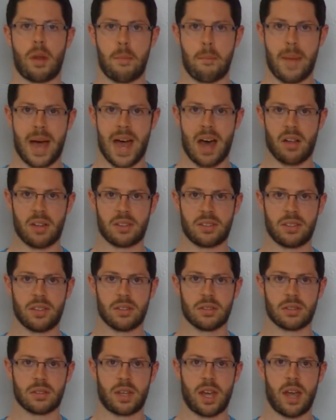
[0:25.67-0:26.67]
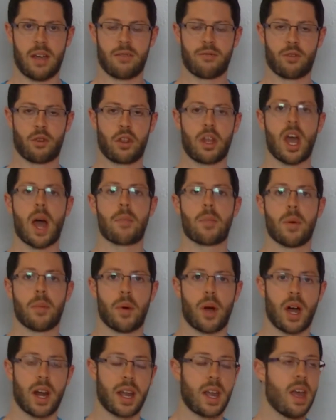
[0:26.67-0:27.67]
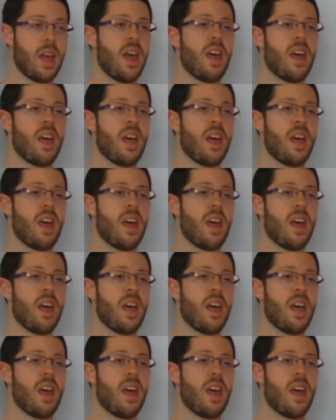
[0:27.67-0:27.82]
imbalances, okay, for the upper body.